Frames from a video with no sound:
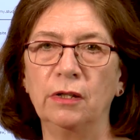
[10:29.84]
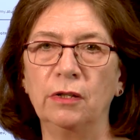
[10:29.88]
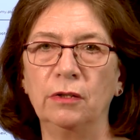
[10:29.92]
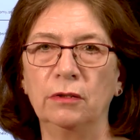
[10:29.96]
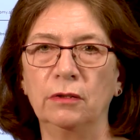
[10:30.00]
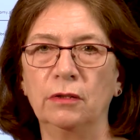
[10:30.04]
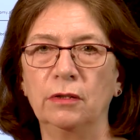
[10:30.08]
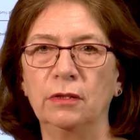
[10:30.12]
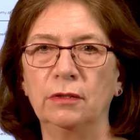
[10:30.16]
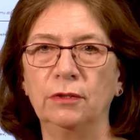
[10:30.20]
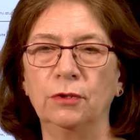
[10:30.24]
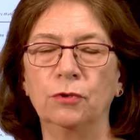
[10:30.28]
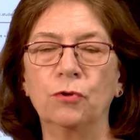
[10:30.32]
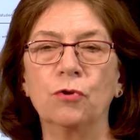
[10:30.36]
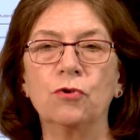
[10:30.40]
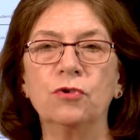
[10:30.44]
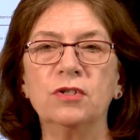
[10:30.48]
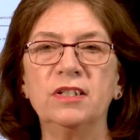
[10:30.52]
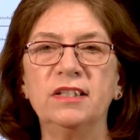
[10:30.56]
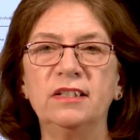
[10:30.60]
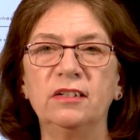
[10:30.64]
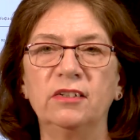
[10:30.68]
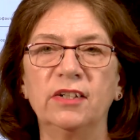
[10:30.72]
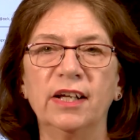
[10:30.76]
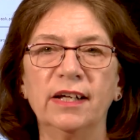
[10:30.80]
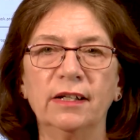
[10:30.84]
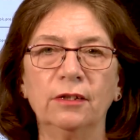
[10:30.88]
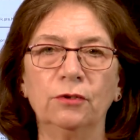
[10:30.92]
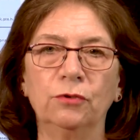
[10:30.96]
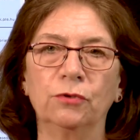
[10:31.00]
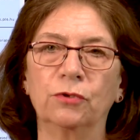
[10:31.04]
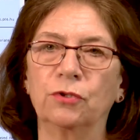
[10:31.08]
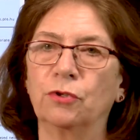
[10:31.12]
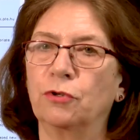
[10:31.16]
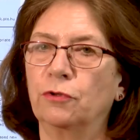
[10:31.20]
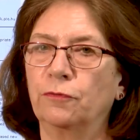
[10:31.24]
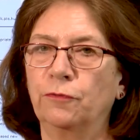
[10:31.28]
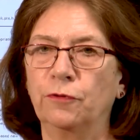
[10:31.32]
the course director
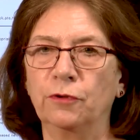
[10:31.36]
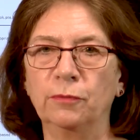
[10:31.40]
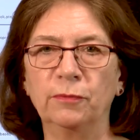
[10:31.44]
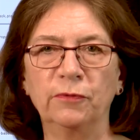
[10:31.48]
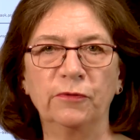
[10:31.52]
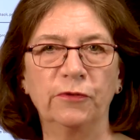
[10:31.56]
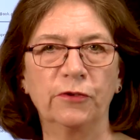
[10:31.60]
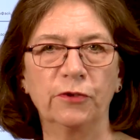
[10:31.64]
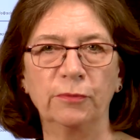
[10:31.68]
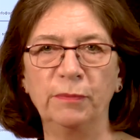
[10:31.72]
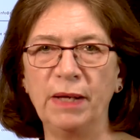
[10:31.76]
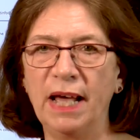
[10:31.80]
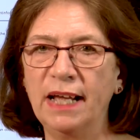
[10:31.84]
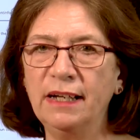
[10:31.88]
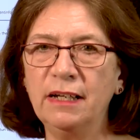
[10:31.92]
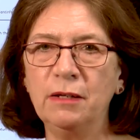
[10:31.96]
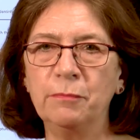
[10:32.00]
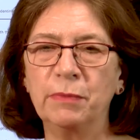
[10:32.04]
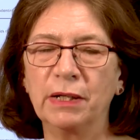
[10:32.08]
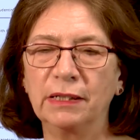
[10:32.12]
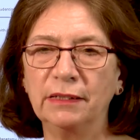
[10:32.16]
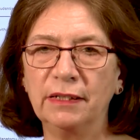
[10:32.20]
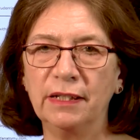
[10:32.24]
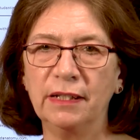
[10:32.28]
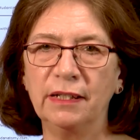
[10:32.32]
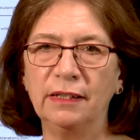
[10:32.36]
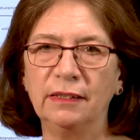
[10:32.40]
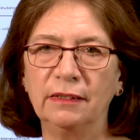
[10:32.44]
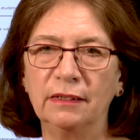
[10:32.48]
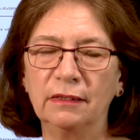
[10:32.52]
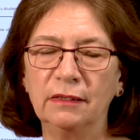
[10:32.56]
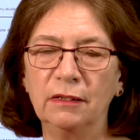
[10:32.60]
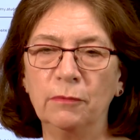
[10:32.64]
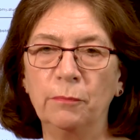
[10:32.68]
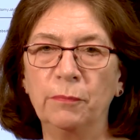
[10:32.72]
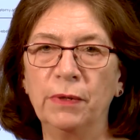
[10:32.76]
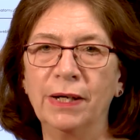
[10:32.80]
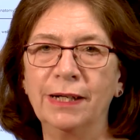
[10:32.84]
or from anybody in the
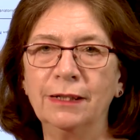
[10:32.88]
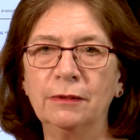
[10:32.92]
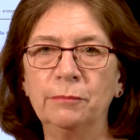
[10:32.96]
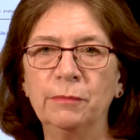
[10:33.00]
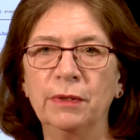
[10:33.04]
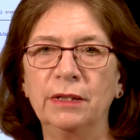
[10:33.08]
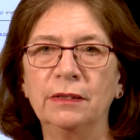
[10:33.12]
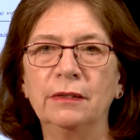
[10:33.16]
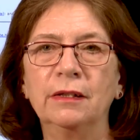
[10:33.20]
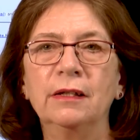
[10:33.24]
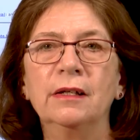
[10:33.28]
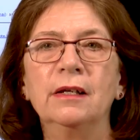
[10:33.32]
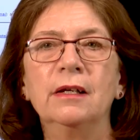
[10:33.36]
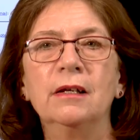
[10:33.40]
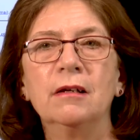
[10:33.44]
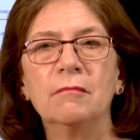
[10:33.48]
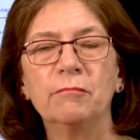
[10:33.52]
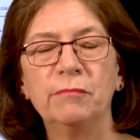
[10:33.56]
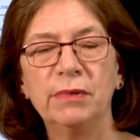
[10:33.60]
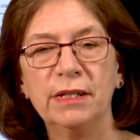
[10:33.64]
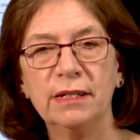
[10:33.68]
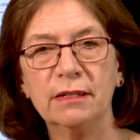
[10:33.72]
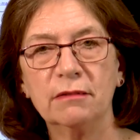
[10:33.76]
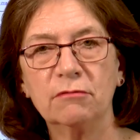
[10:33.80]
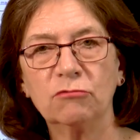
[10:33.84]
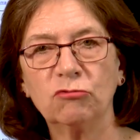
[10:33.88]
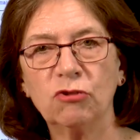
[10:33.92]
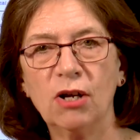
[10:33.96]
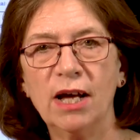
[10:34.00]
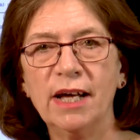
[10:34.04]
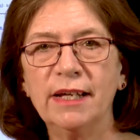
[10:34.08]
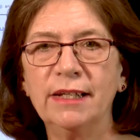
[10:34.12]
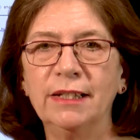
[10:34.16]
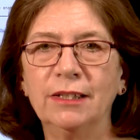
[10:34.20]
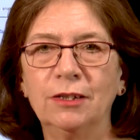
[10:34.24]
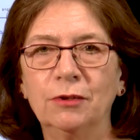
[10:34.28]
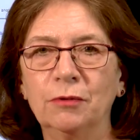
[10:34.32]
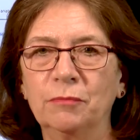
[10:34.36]
department, please
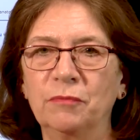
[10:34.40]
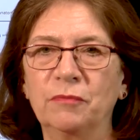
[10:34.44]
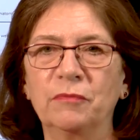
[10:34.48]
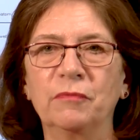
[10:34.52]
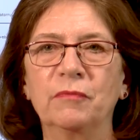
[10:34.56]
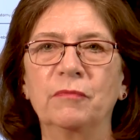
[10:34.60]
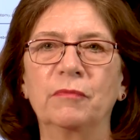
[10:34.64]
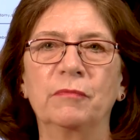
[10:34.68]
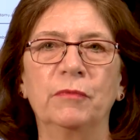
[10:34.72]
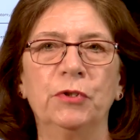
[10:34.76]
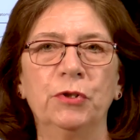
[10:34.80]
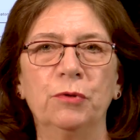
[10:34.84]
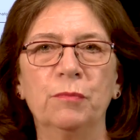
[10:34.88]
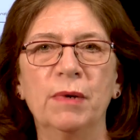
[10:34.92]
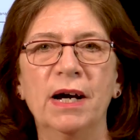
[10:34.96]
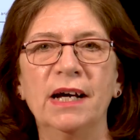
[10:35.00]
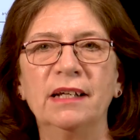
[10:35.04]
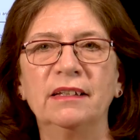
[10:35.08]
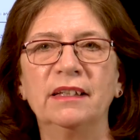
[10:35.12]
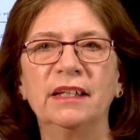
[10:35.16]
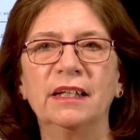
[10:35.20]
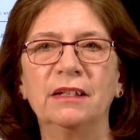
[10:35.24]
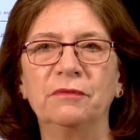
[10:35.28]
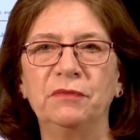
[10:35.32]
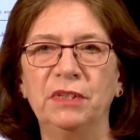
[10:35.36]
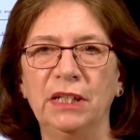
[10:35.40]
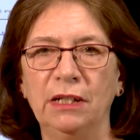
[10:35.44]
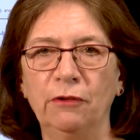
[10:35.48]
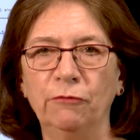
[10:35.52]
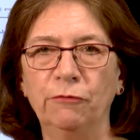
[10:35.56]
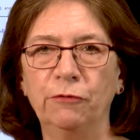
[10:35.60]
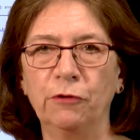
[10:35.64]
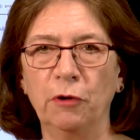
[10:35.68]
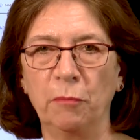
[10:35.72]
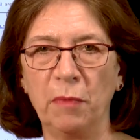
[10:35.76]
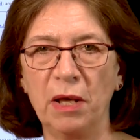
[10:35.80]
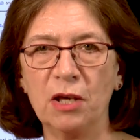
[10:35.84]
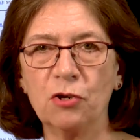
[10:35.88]
try it. You might have the
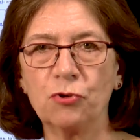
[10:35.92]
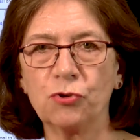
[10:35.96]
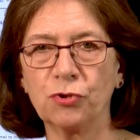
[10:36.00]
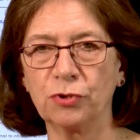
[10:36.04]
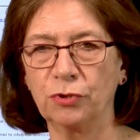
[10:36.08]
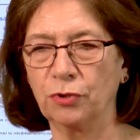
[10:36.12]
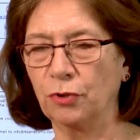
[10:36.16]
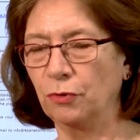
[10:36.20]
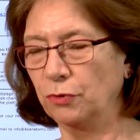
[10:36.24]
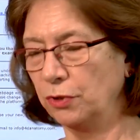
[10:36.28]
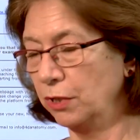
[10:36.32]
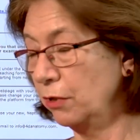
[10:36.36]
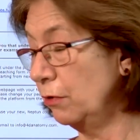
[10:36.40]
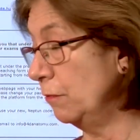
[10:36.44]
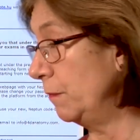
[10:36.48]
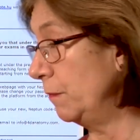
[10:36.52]
information on our